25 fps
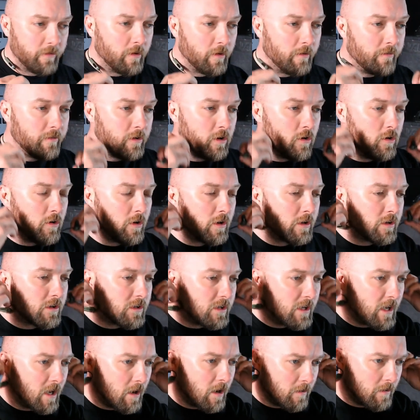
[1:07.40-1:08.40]
review. You can
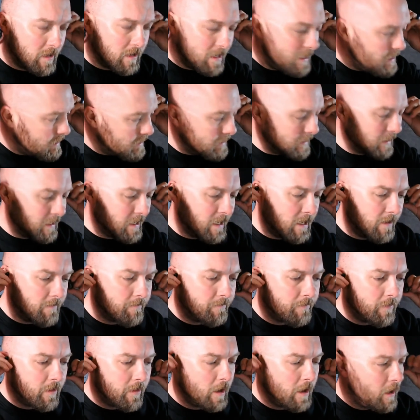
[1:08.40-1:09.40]
see how easily
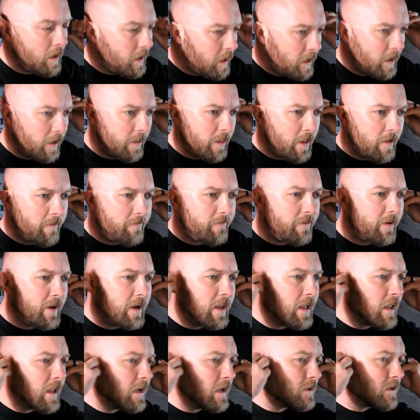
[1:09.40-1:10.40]
they fit
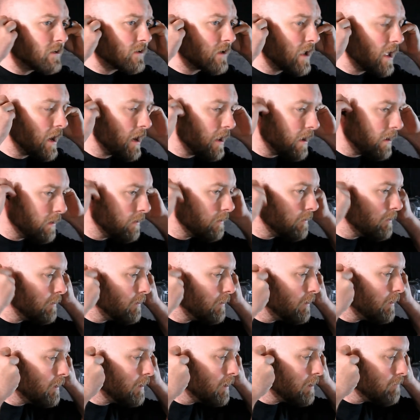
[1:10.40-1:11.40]
in. I just kind of
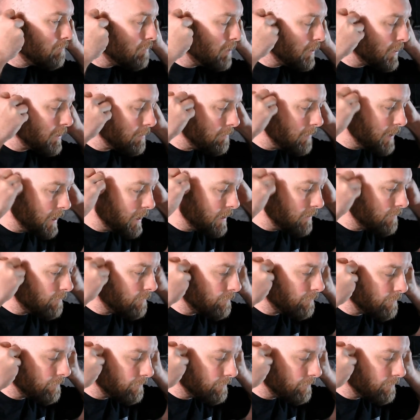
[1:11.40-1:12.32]
put them in,